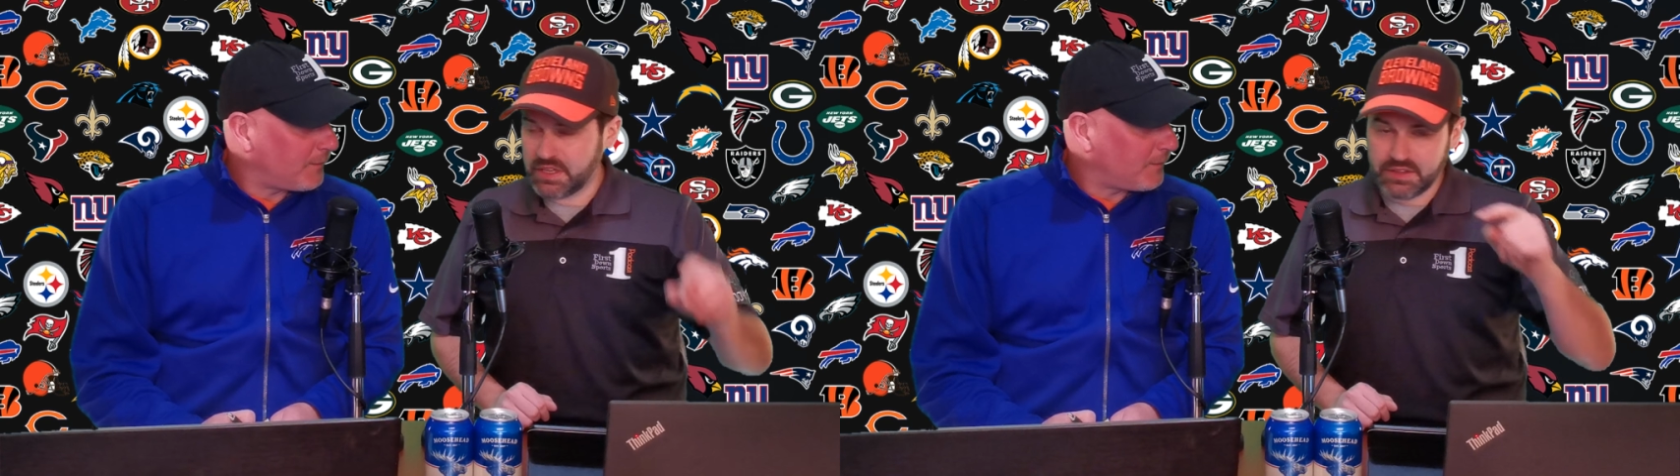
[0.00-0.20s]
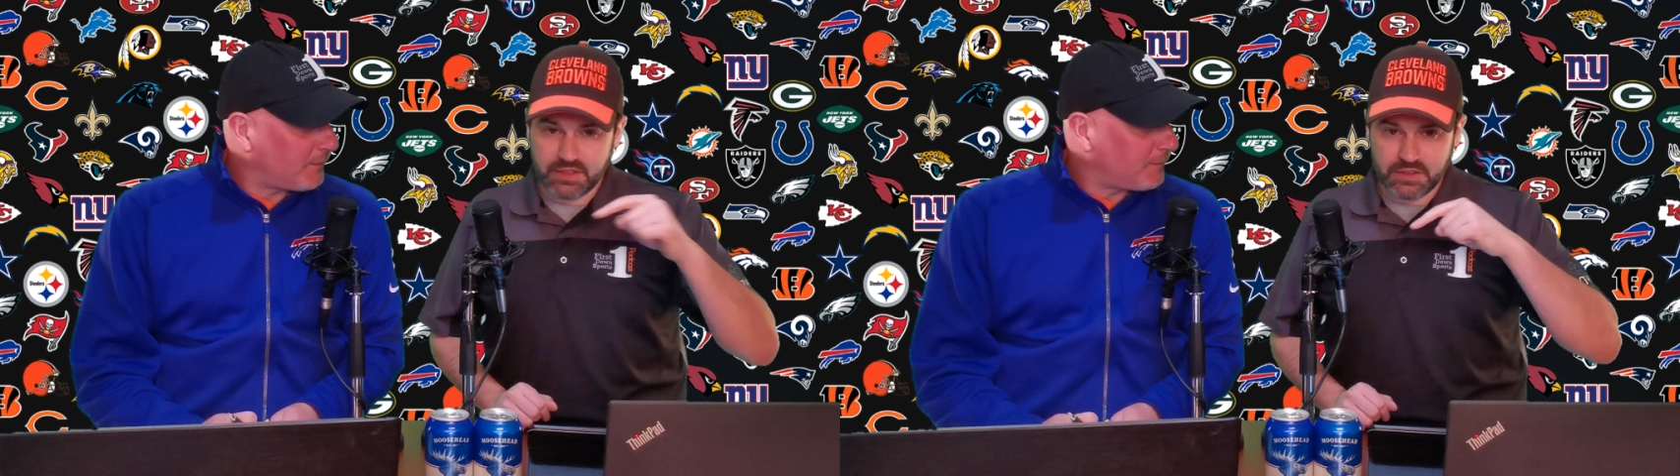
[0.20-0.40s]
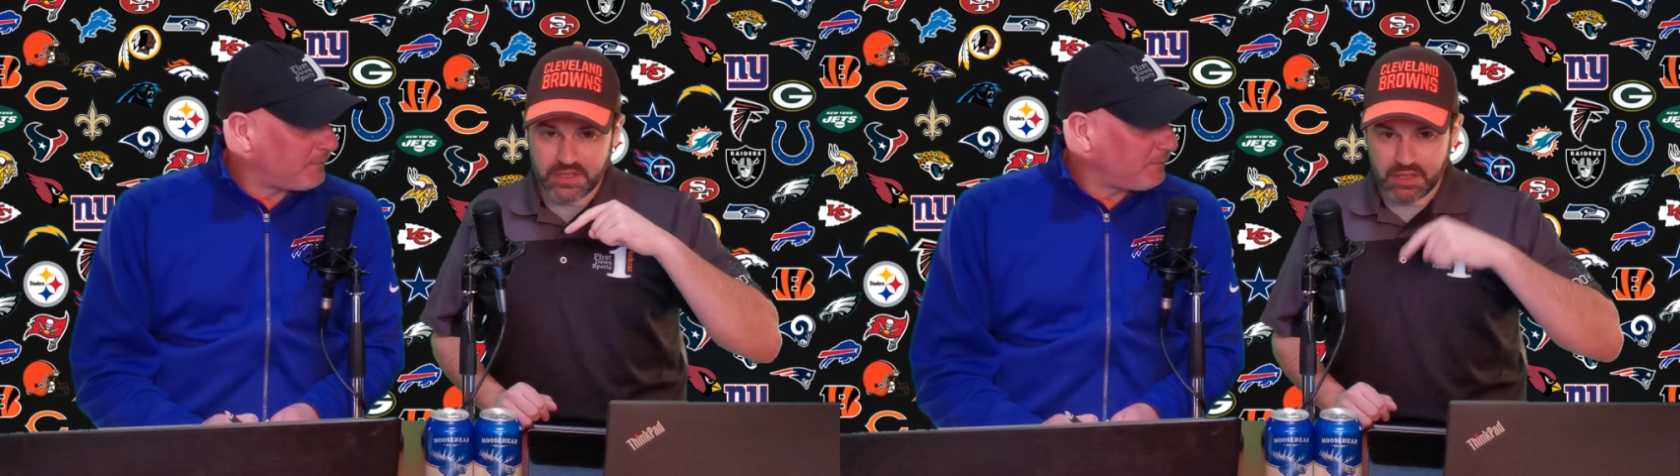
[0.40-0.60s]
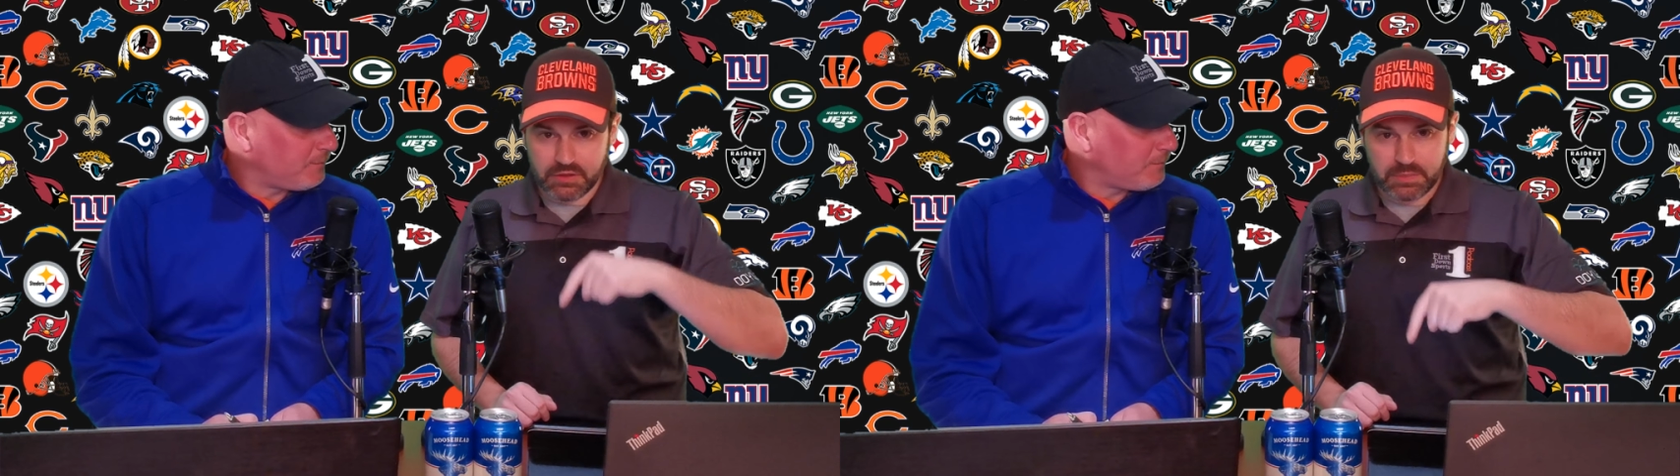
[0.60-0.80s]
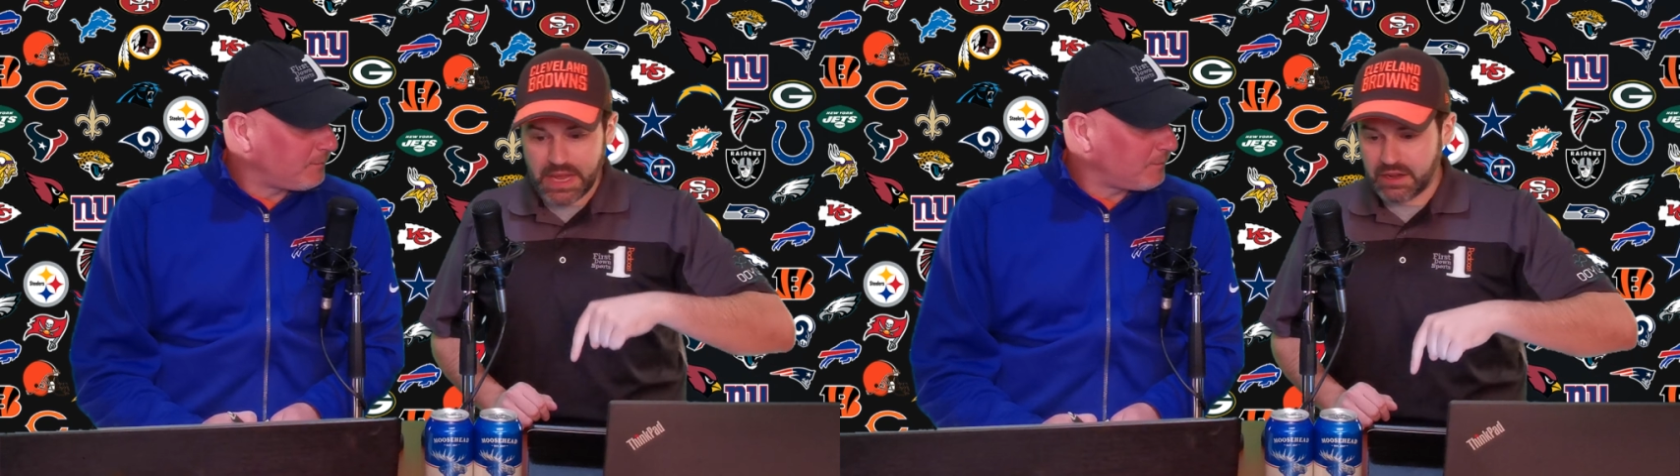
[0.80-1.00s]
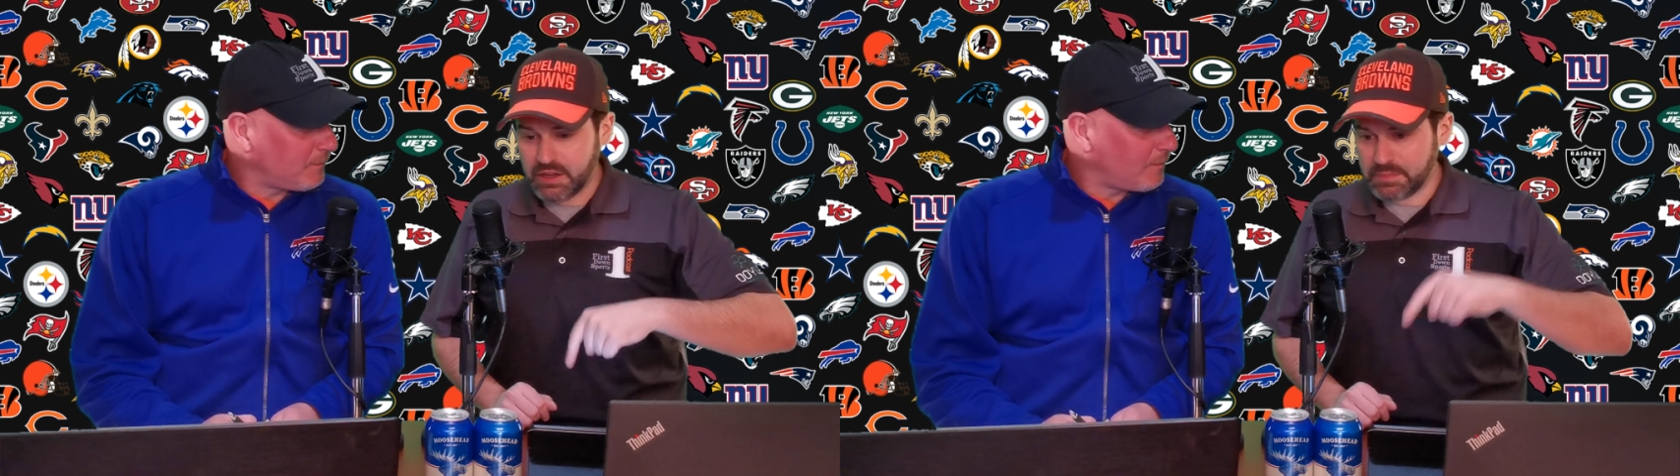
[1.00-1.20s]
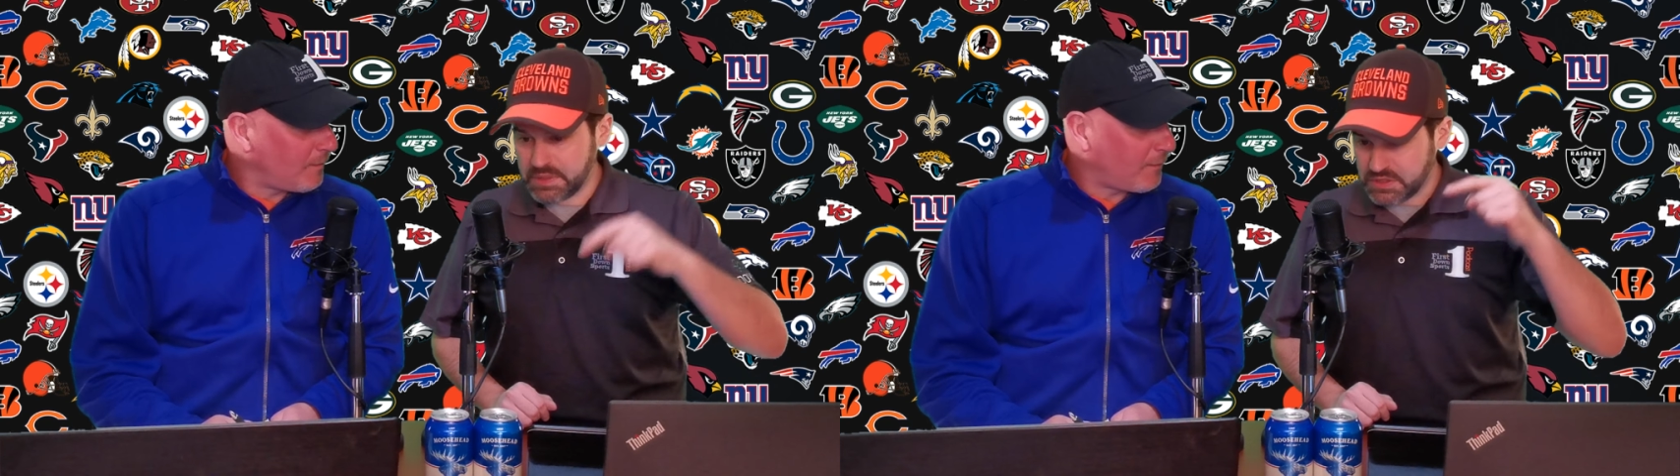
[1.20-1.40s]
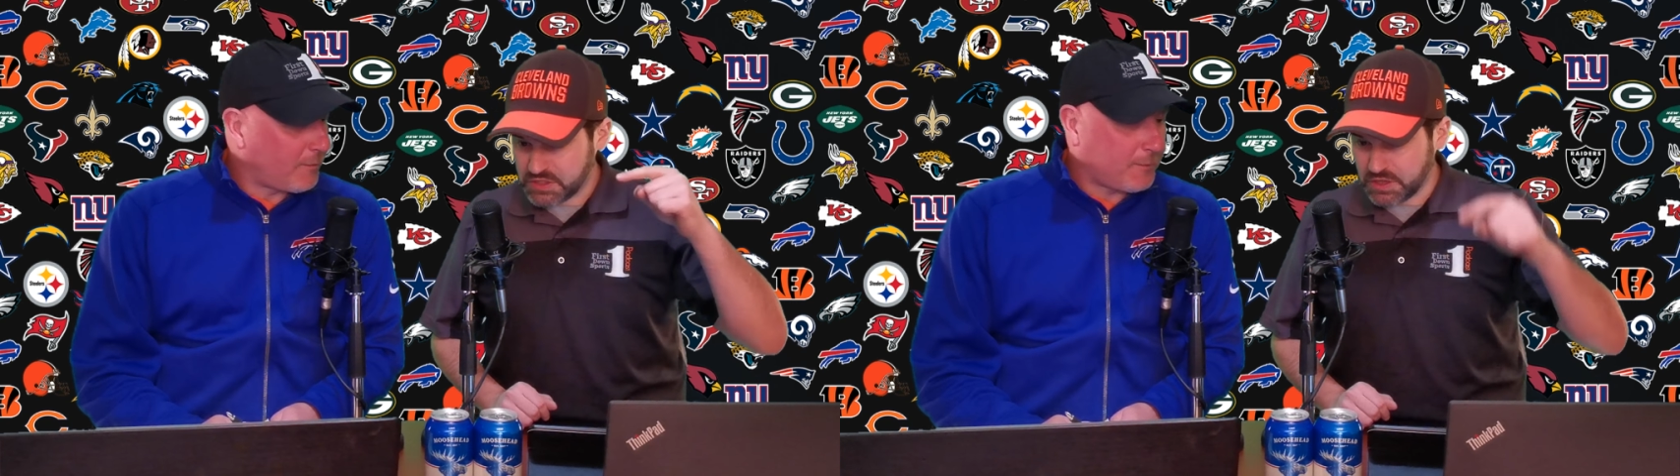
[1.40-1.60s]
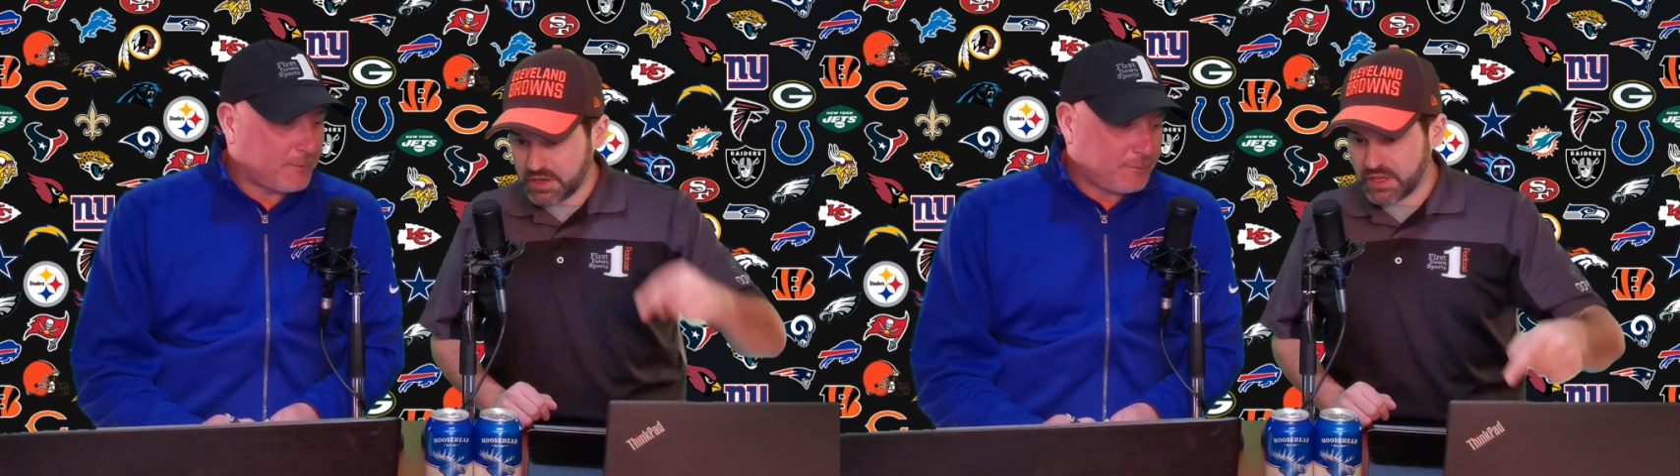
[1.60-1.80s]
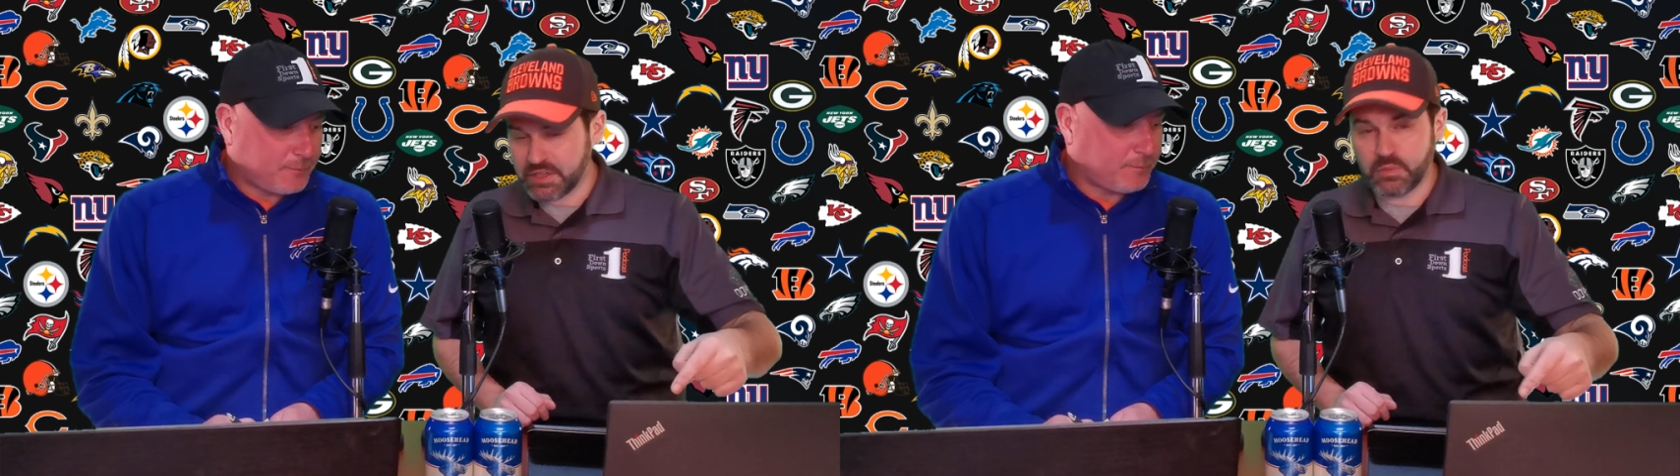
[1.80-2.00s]
and the other backup is
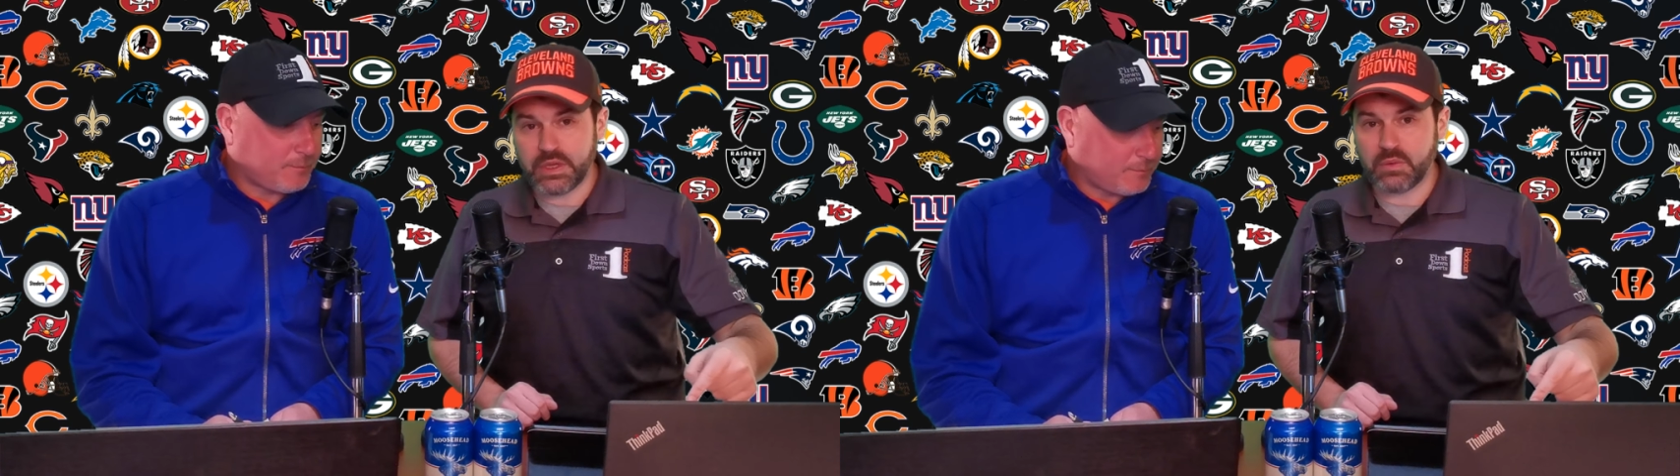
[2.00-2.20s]
starting in